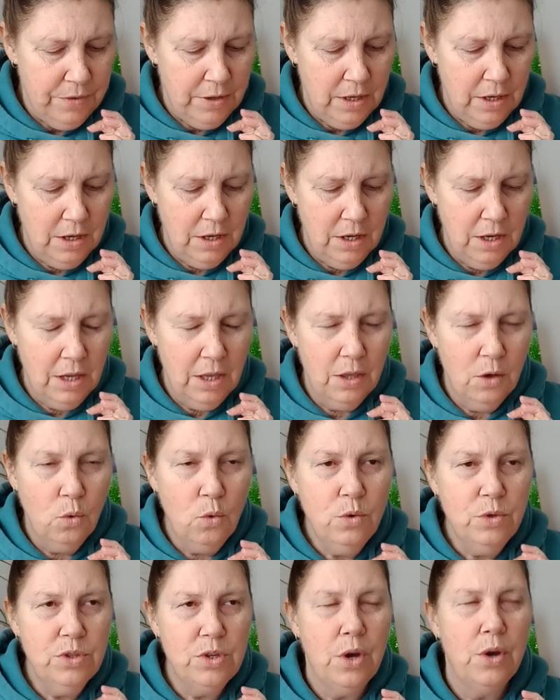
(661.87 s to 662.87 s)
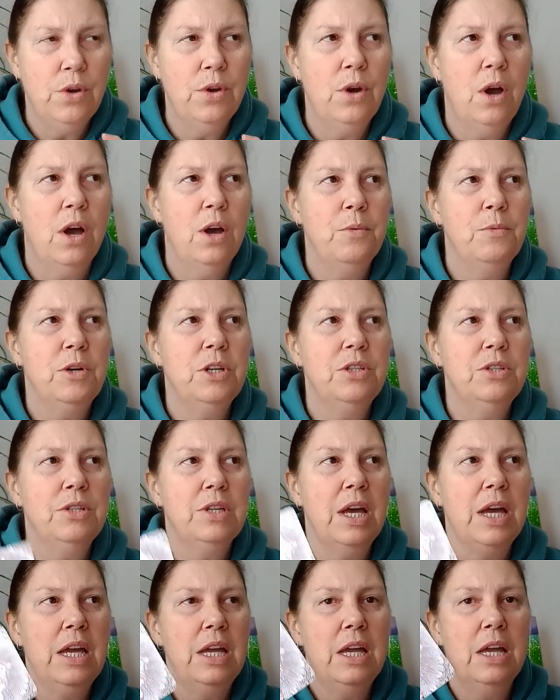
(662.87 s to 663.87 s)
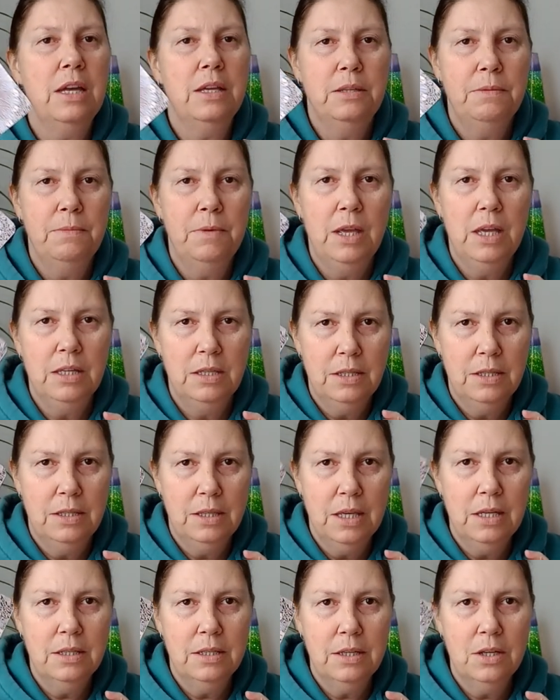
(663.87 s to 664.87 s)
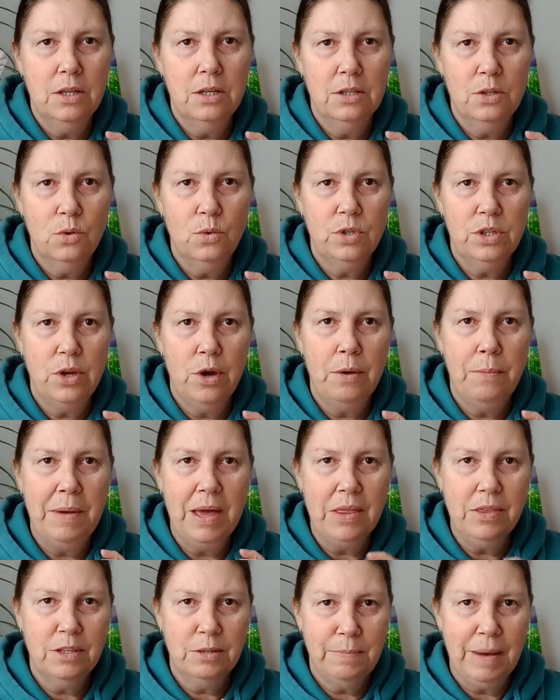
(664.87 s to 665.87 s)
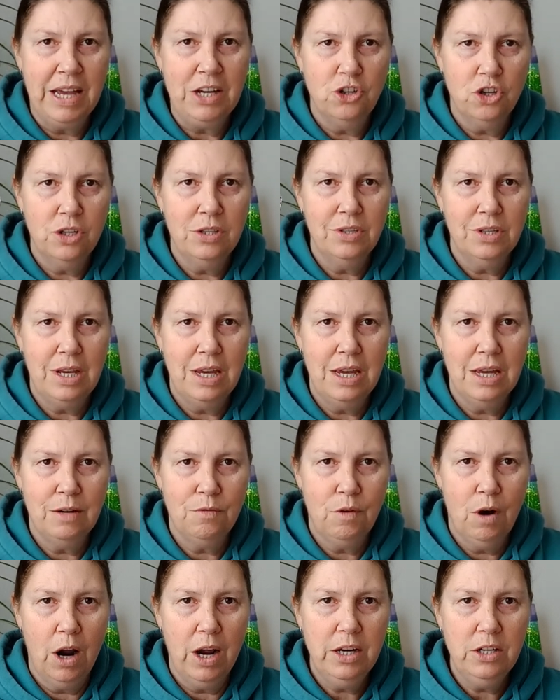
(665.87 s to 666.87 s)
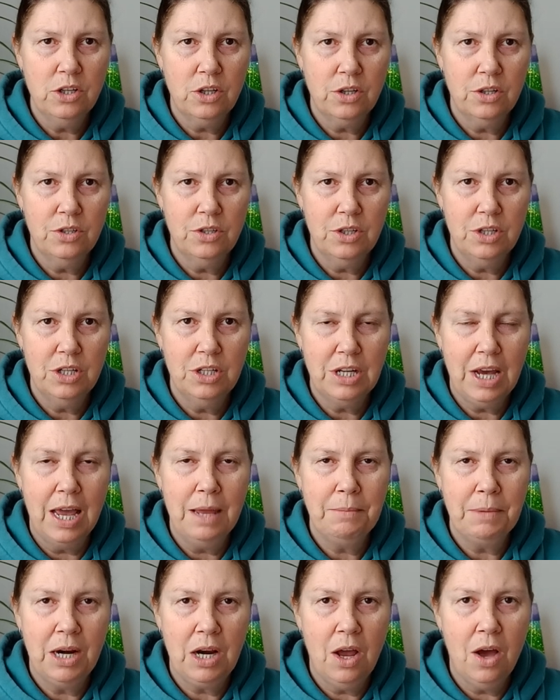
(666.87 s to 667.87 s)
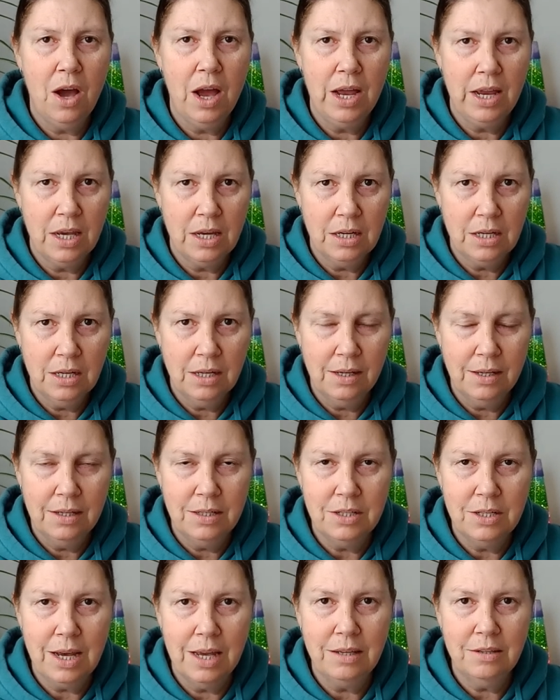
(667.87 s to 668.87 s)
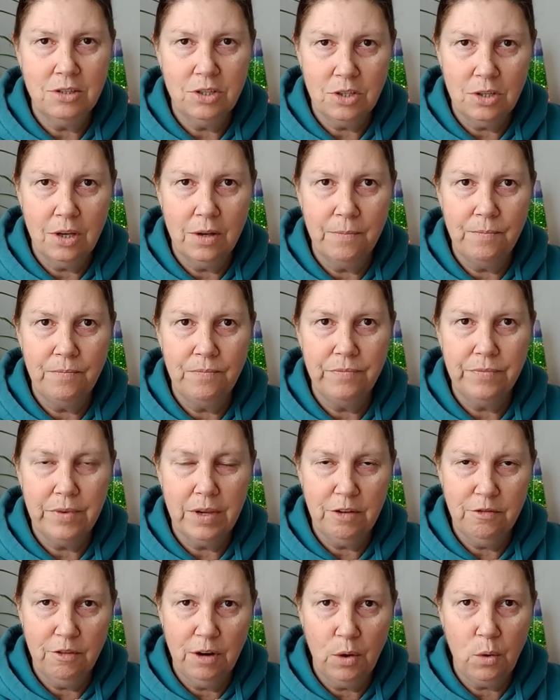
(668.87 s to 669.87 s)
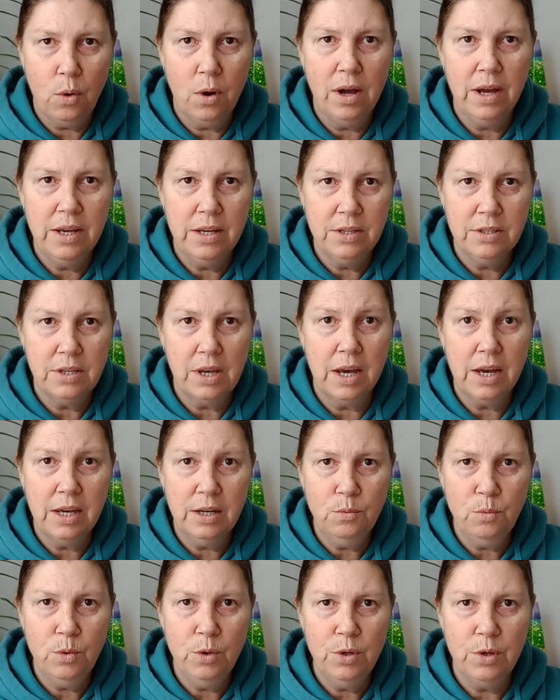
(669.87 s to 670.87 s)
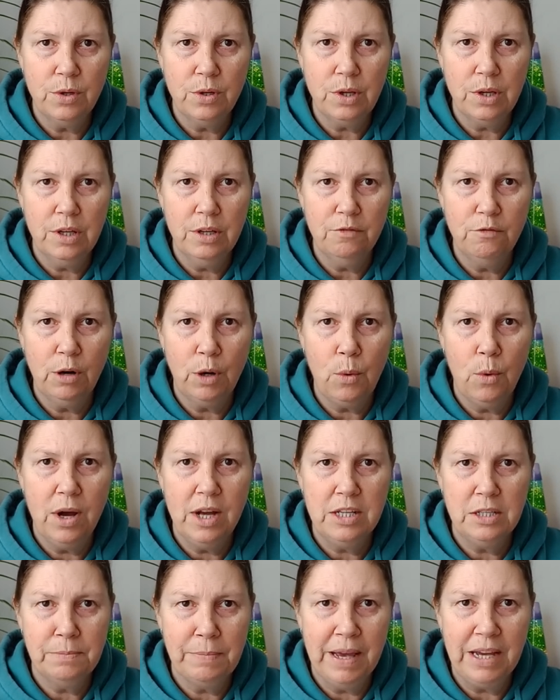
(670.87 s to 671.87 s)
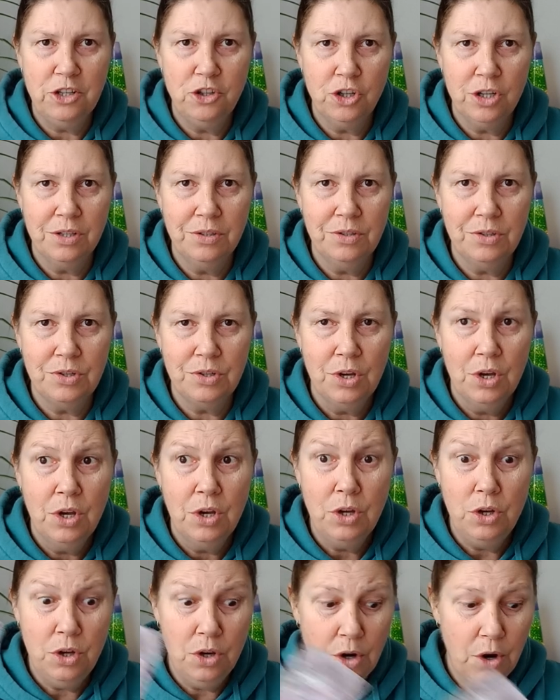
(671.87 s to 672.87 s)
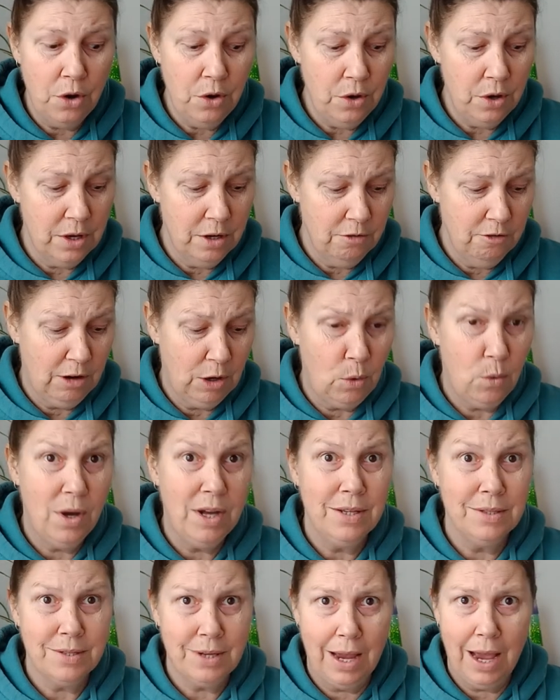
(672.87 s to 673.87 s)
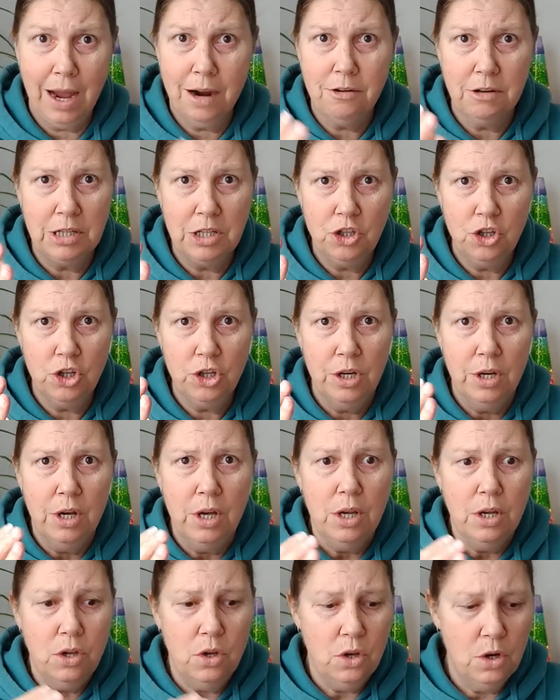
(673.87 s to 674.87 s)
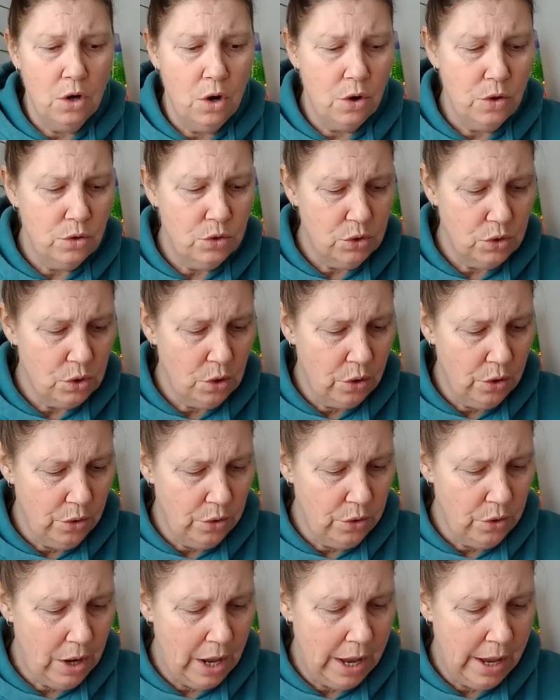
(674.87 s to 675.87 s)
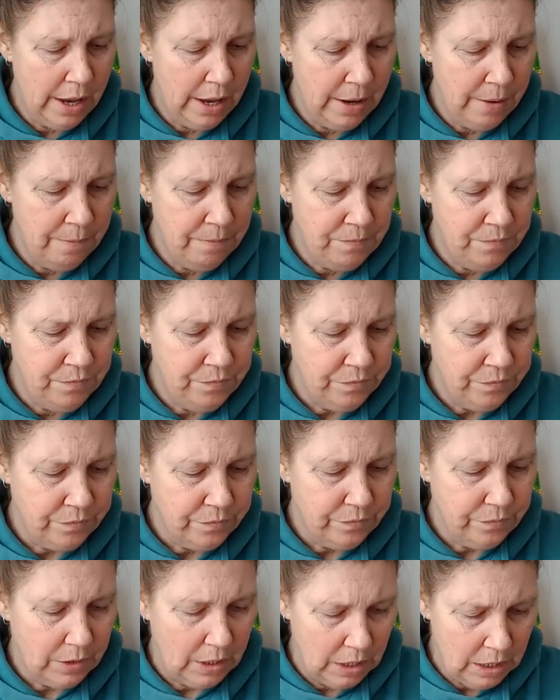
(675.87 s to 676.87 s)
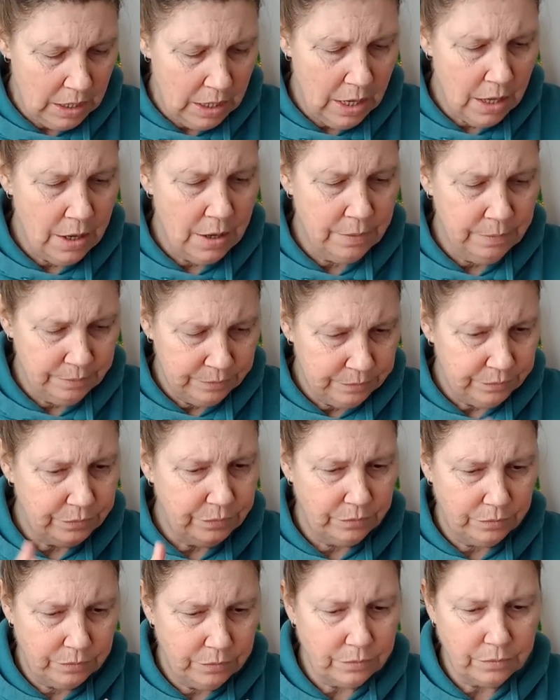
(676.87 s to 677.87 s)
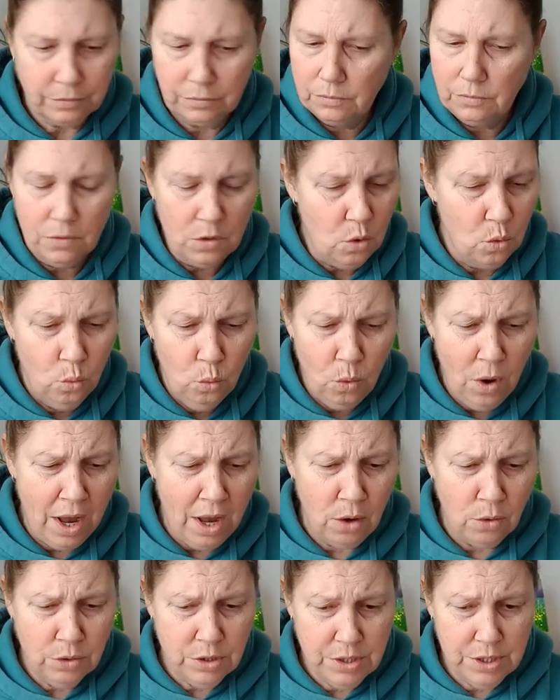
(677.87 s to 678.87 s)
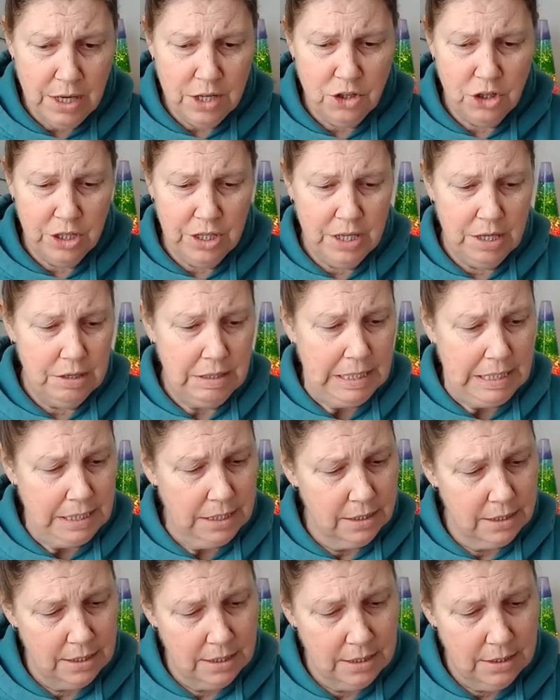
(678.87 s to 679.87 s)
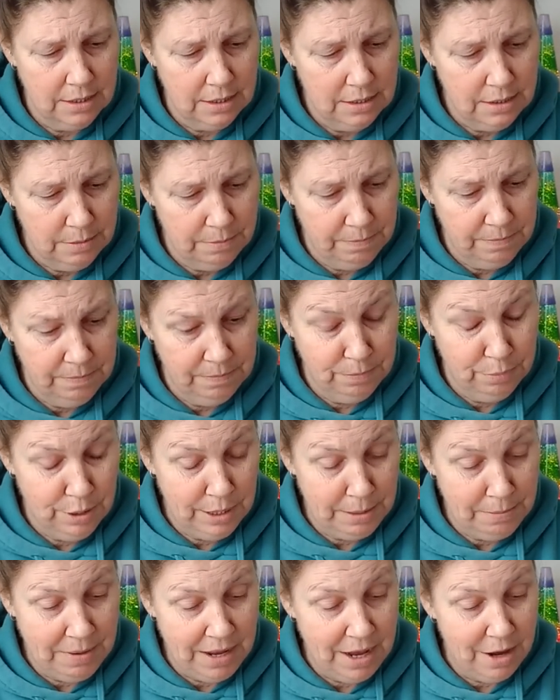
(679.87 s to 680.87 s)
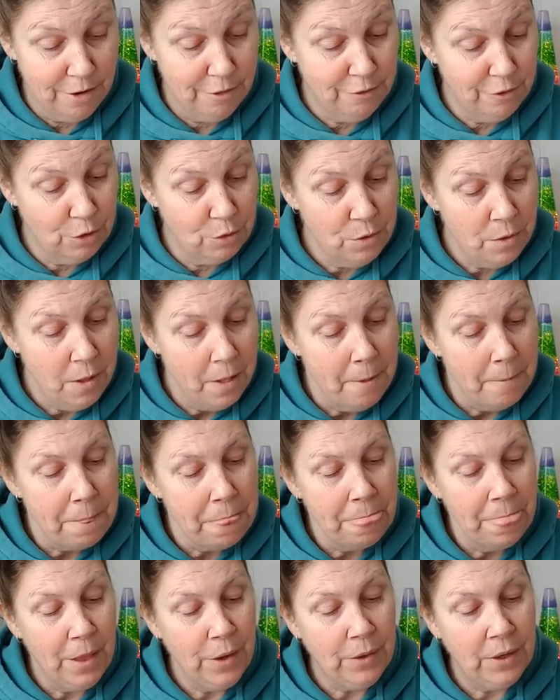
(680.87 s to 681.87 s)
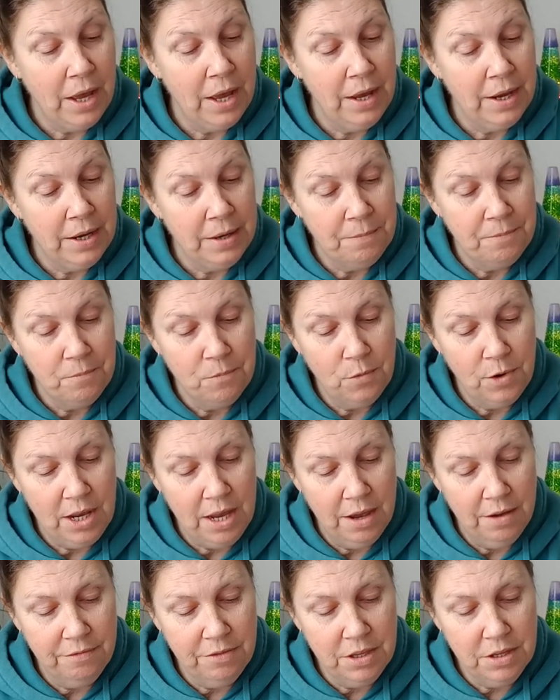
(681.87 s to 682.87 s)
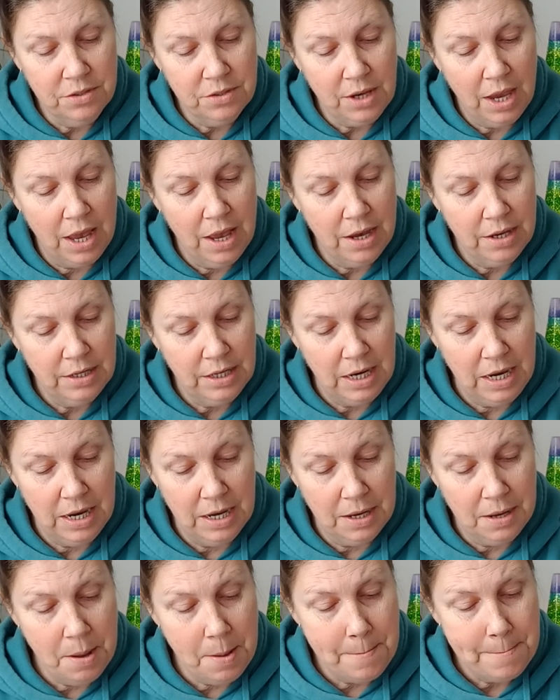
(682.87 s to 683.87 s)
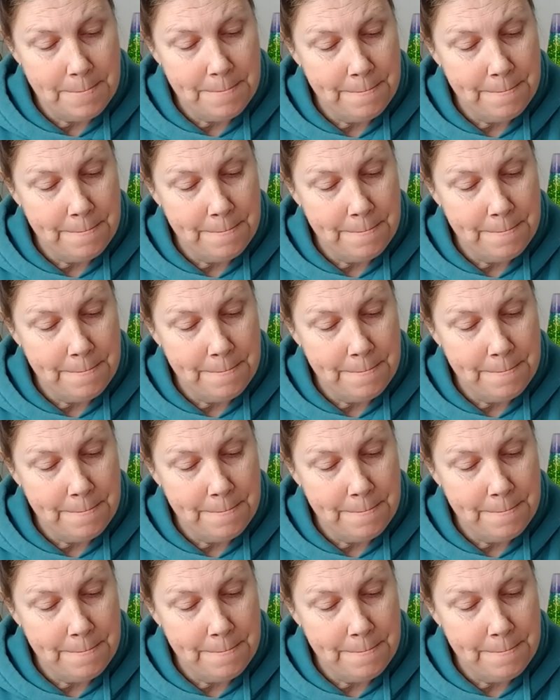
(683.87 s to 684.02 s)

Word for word: it also, I want to say, is this is also about this patience here, right? Because to tame a lion, it requires hard work, it requires patience, you know, it requires courage, you know. So yeah, wow, Sagittarius, this is pretty powerful. Okay, we have this card here.